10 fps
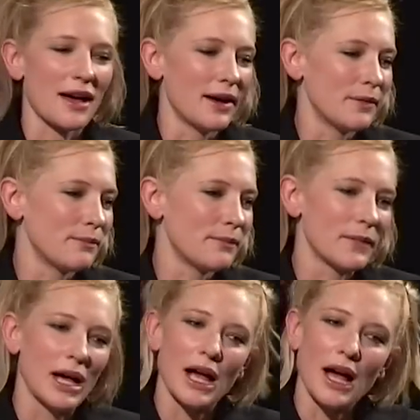Um,
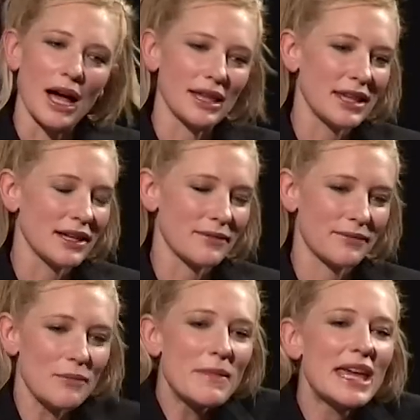I think
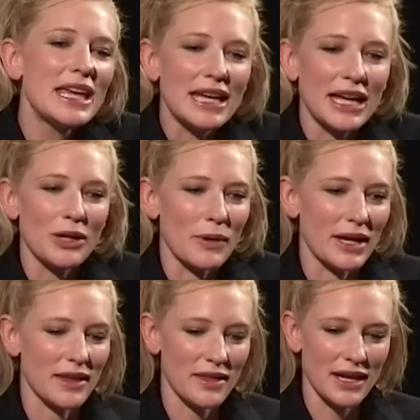for me,
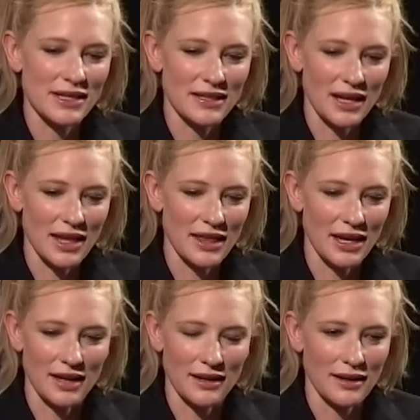anyway, the things that I
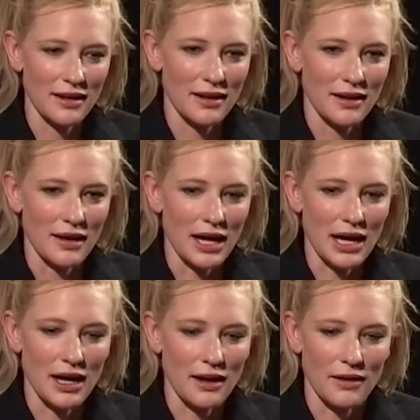think,
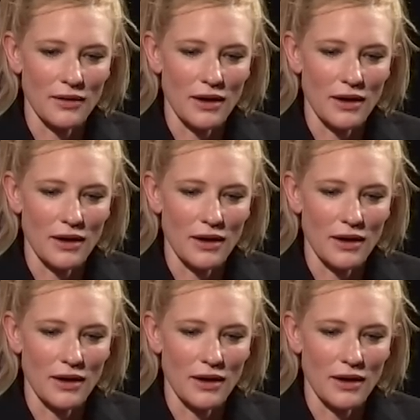uh,